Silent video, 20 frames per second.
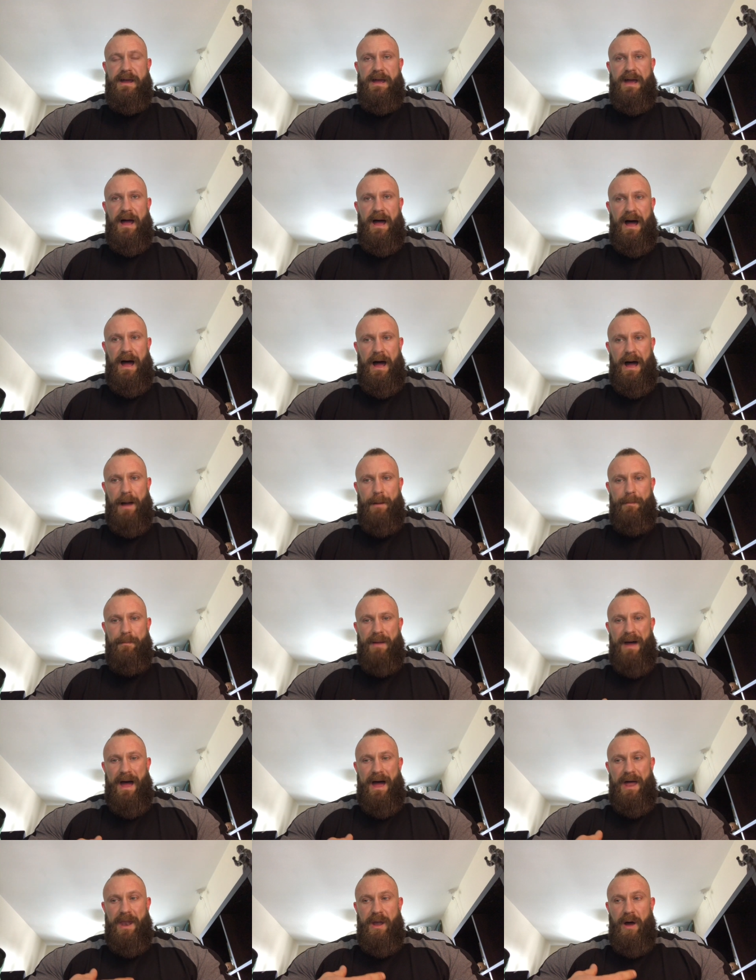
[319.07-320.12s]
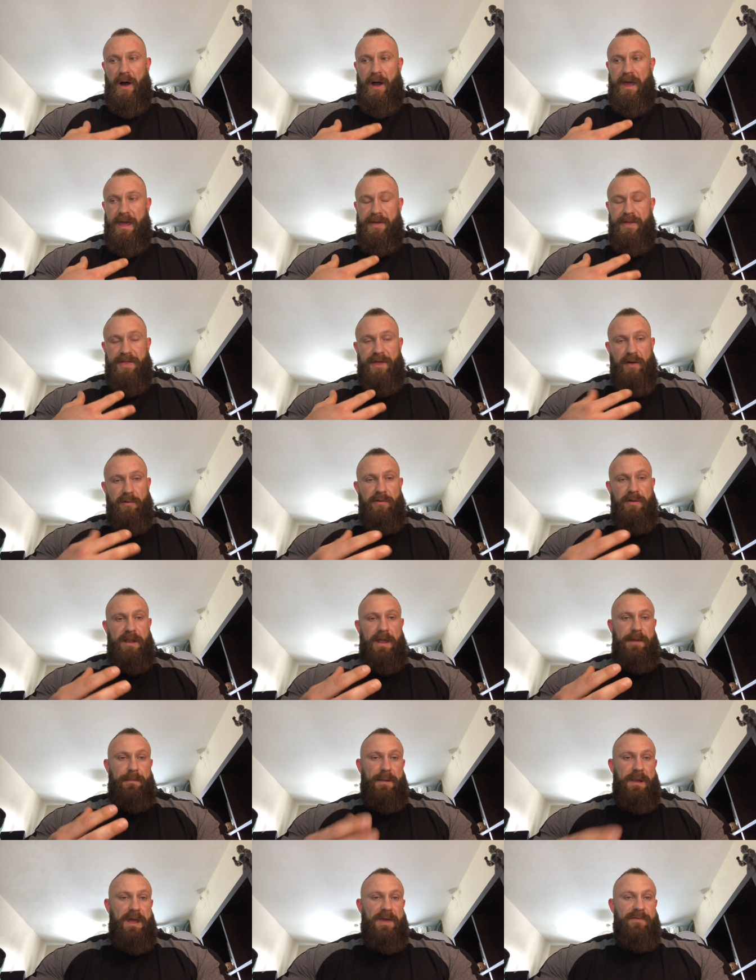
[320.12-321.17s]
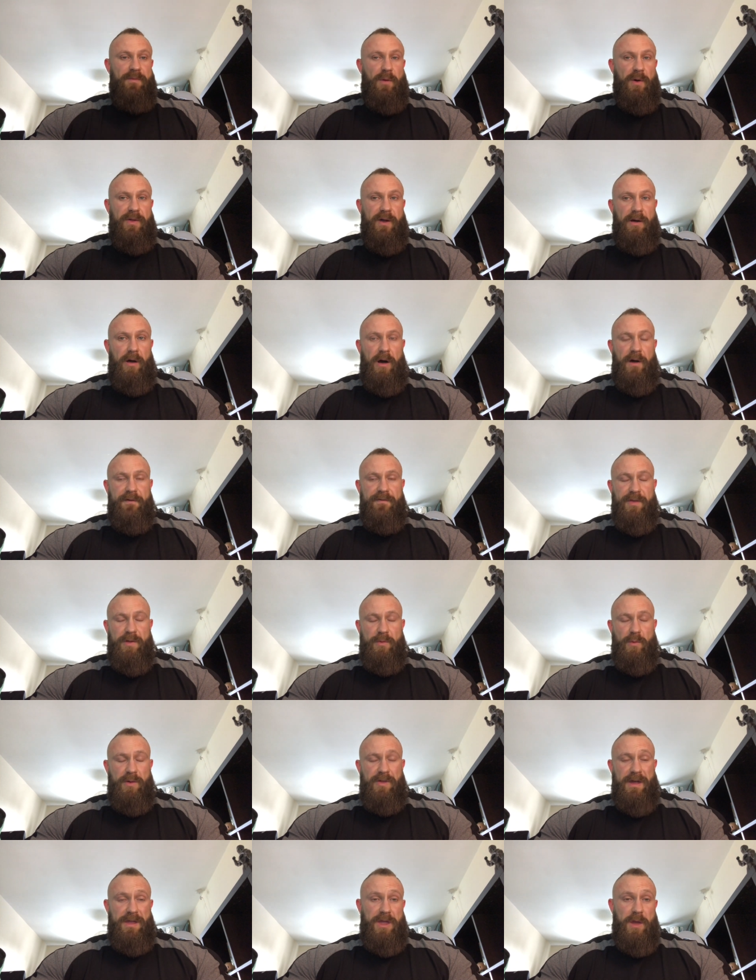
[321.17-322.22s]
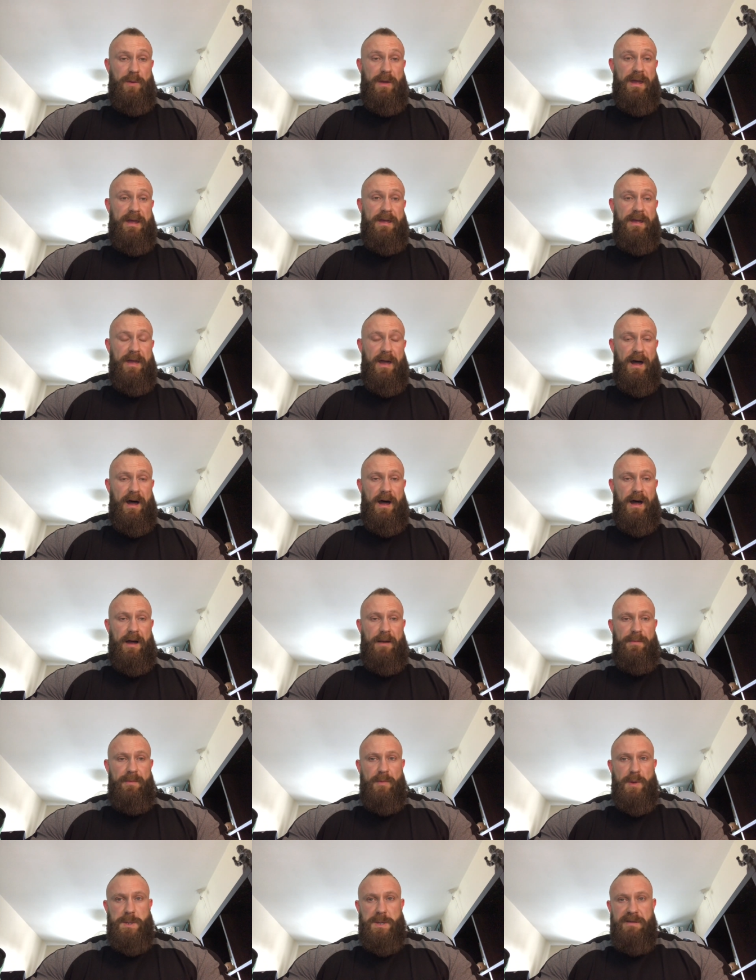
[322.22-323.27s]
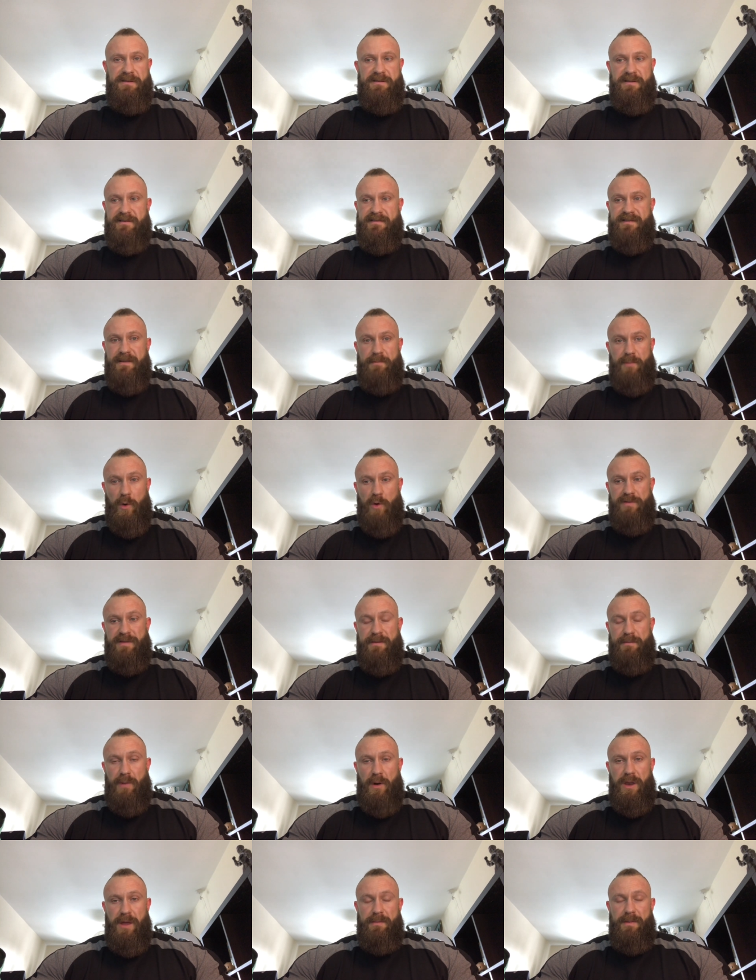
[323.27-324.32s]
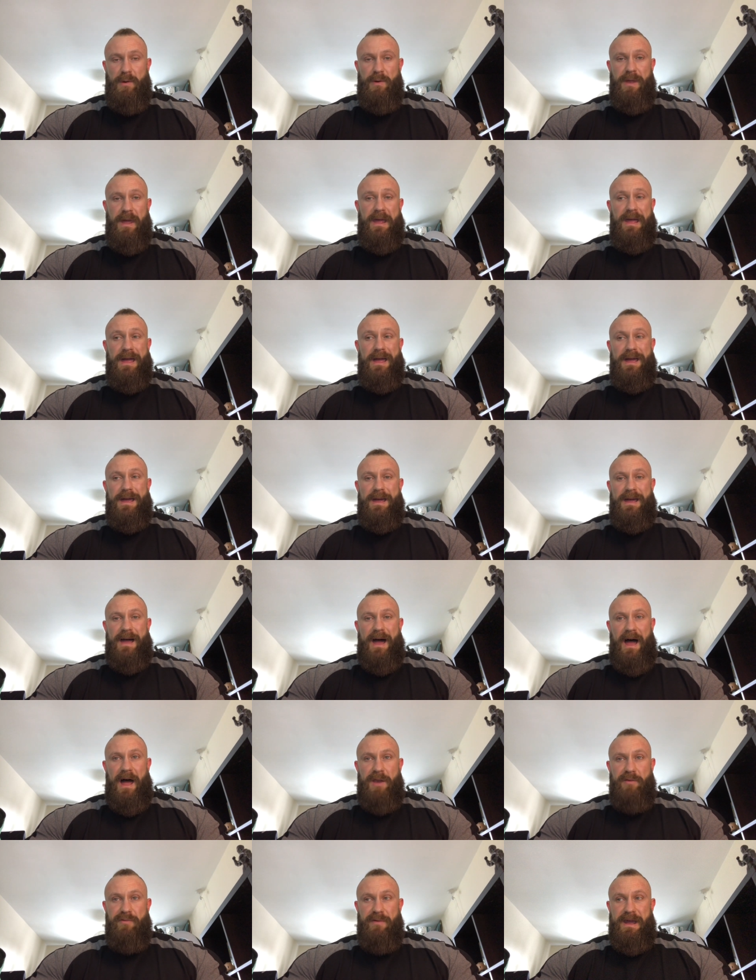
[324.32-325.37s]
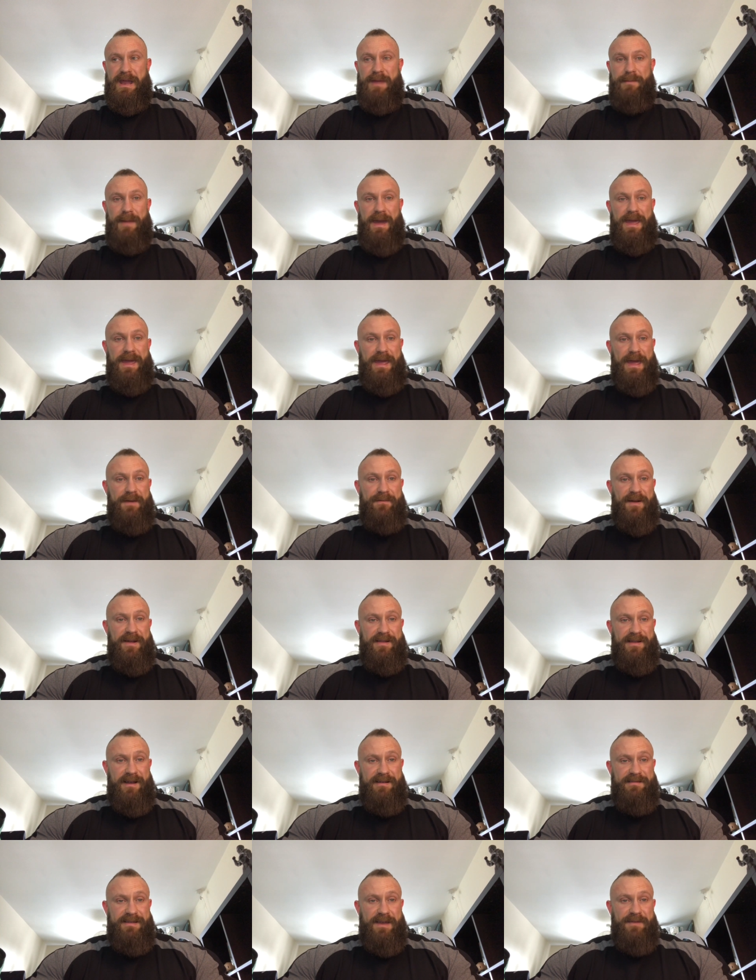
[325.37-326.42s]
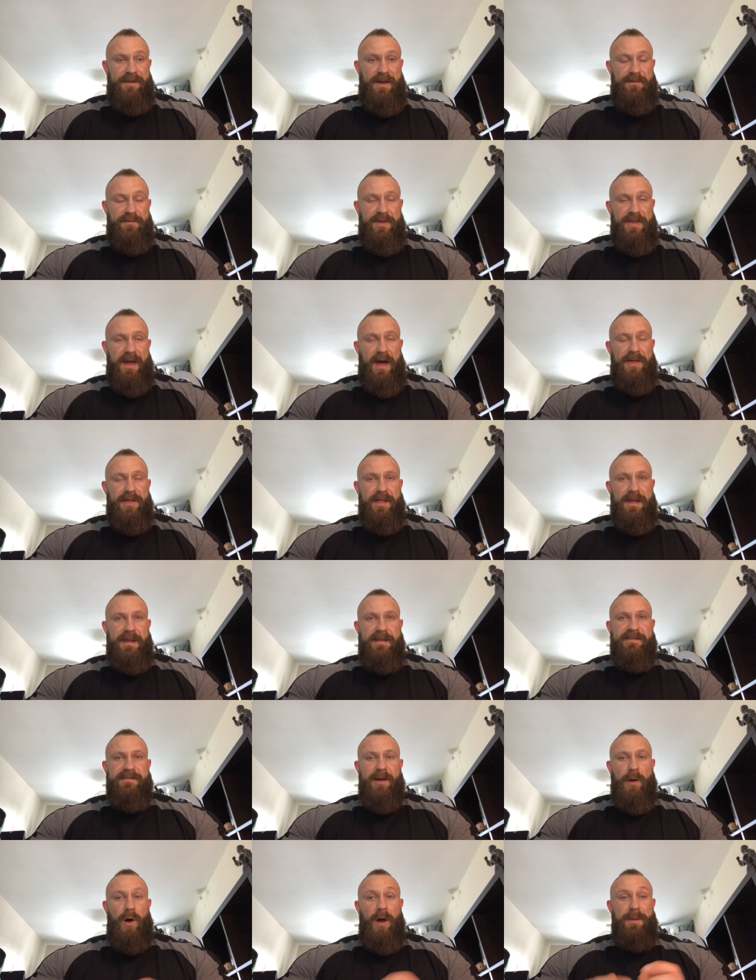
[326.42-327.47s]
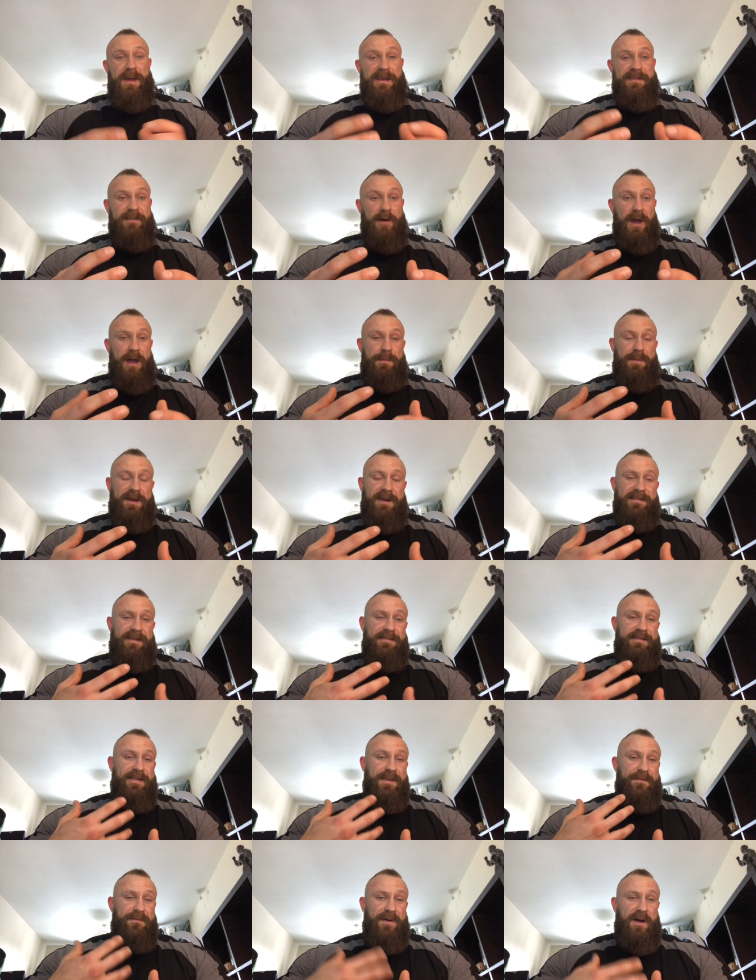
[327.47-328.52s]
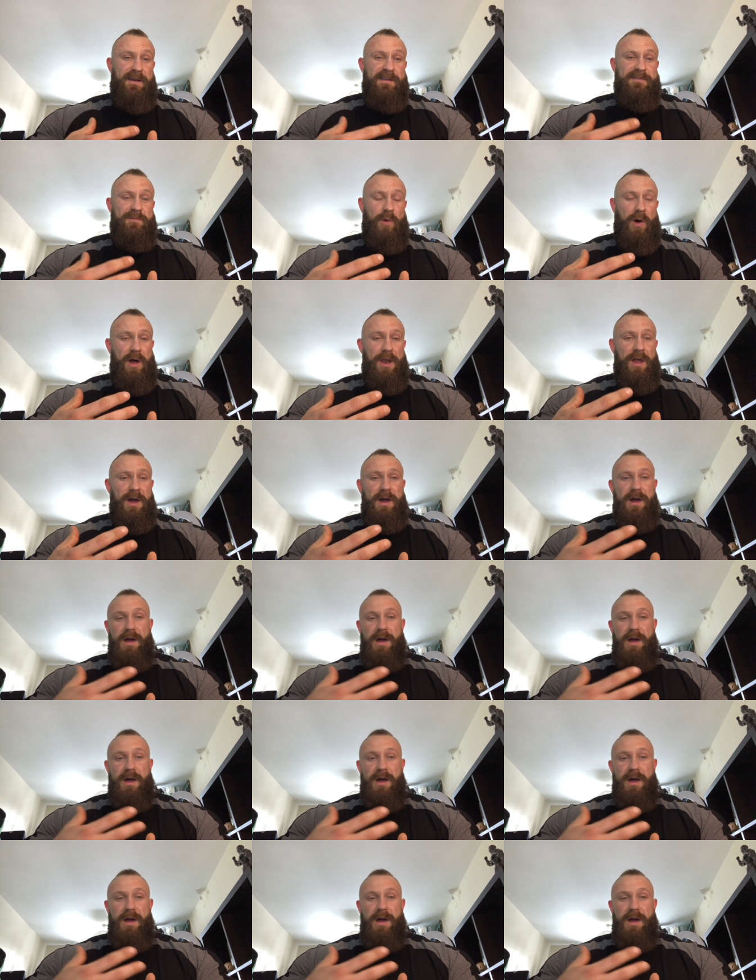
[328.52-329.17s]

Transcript: um, and I thoroughly believe in what they're off, what they're doing, um, which is just supporting bodybuilding and really making it a fantastic event for the athletes. So I'm excited because this is the first one